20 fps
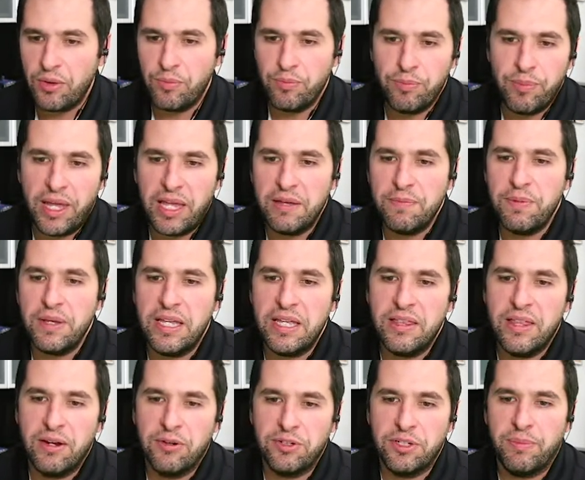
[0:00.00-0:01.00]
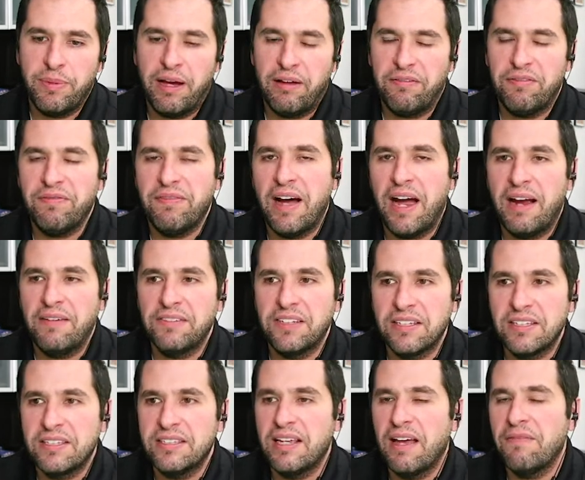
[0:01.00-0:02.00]
Maybe there's about five
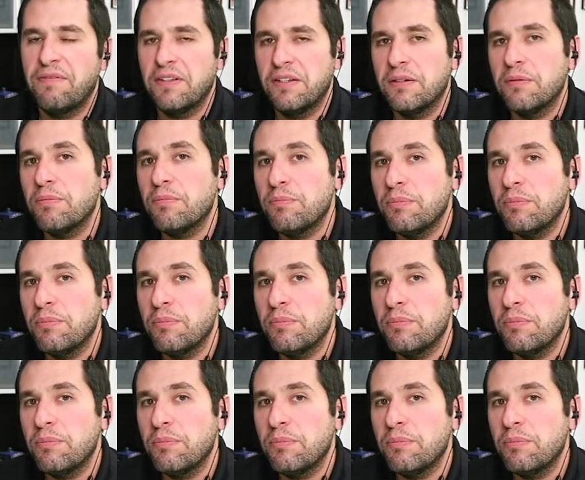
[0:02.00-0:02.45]
to seven